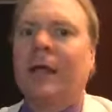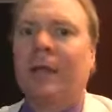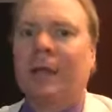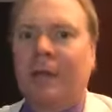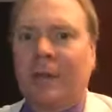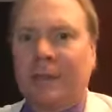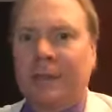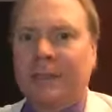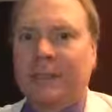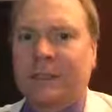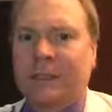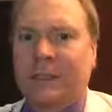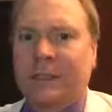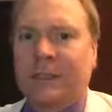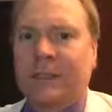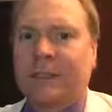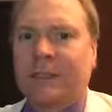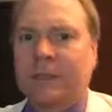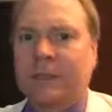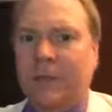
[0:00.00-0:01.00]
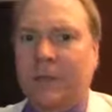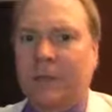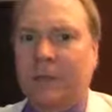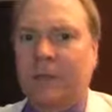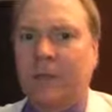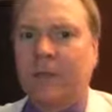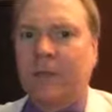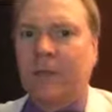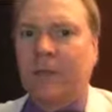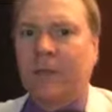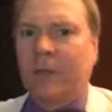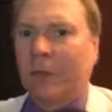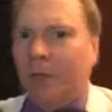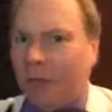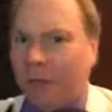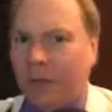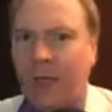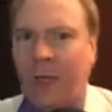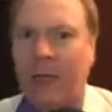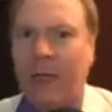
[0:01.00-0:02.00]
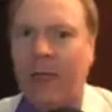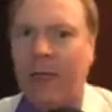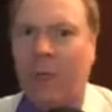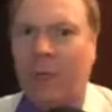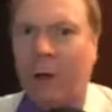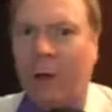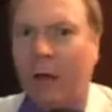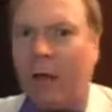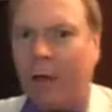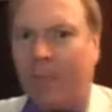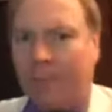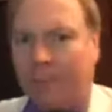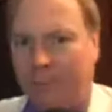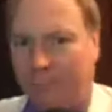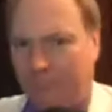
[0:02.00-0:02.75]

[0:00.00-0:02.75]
this season. Do you have any idea why?